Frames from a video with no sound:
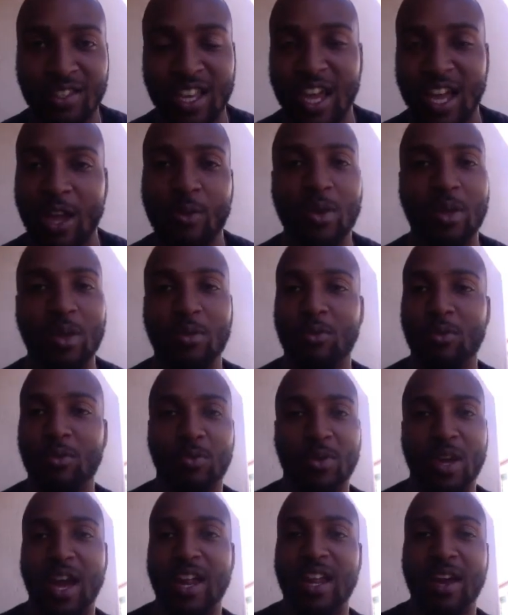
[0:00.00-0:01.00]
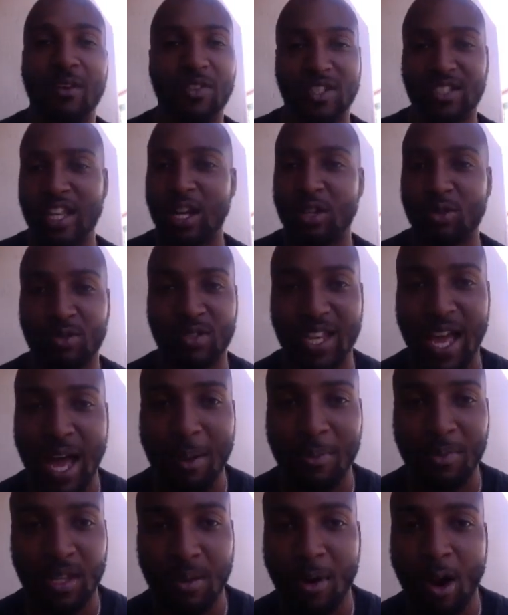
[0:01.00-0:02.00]
Like I'd have a scheduled
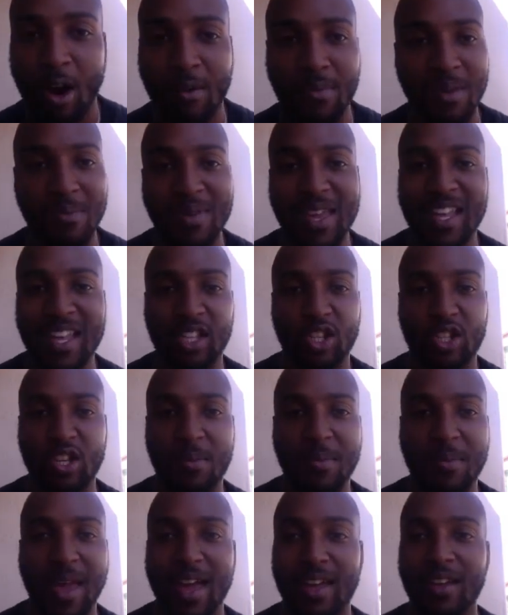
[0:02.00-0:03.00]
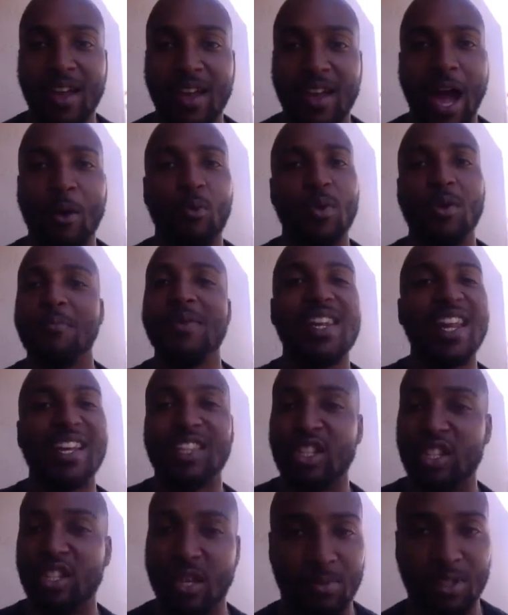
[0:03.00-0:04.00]
time with him. All right, meet me at the gym we meet
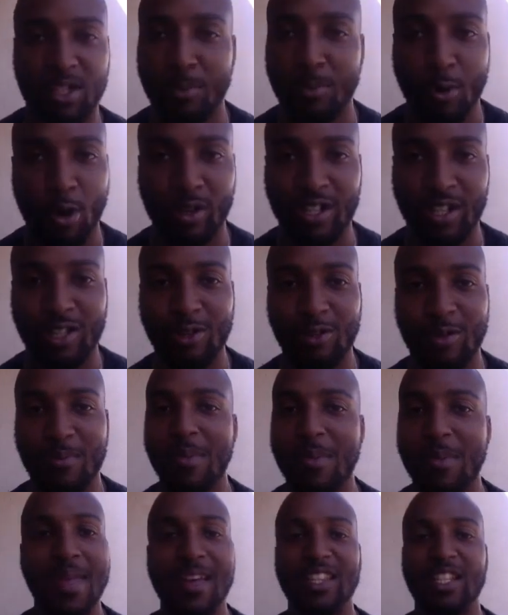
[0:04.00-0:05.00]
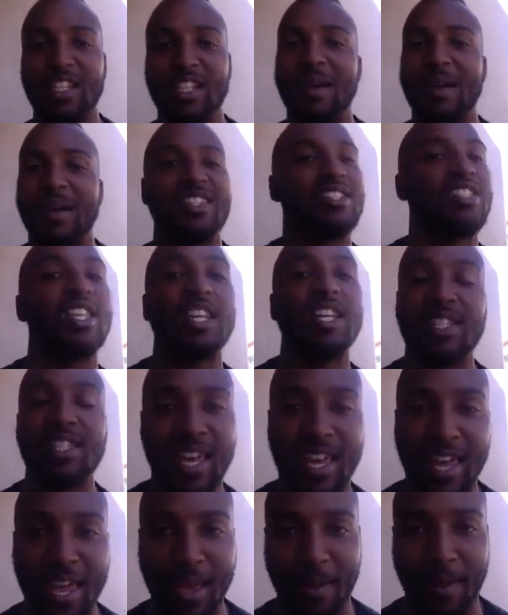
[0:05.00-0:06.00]
at the gym super early too. Meet me at the gym at 6
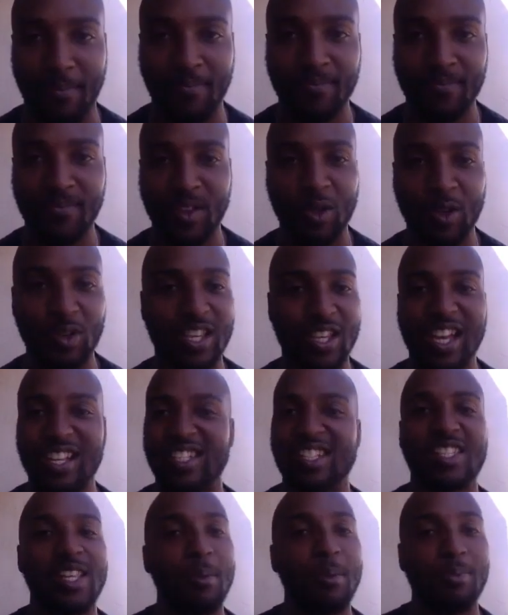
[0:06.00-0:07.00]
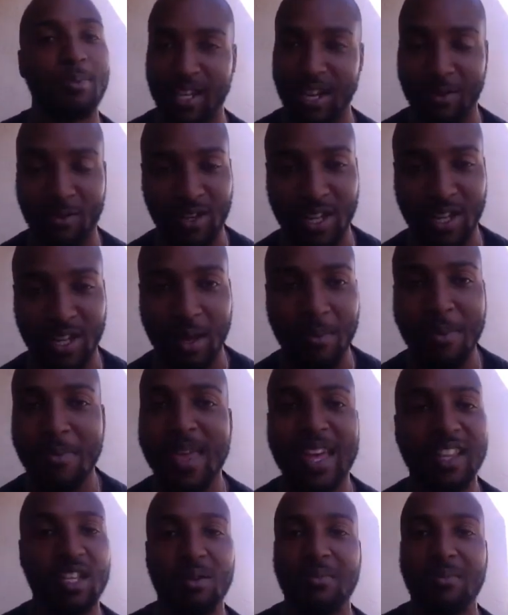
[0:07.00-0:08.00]
a.m. This guy slept in every day. Meet
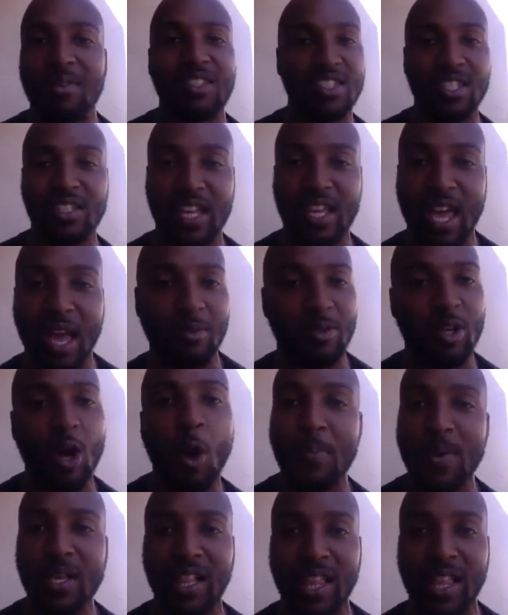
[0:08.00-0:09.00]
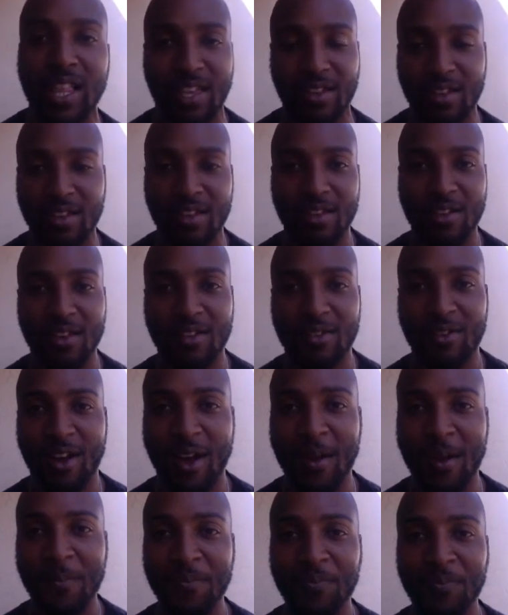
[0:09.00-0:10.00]
me at the gym at 6 a.m. Don't be late,
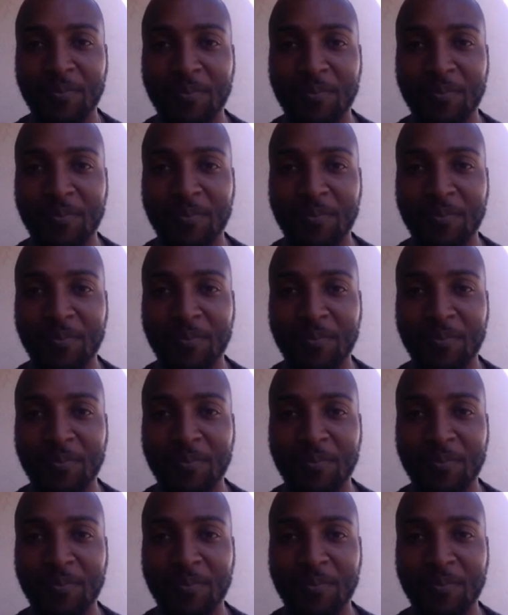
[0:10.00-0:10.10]
right?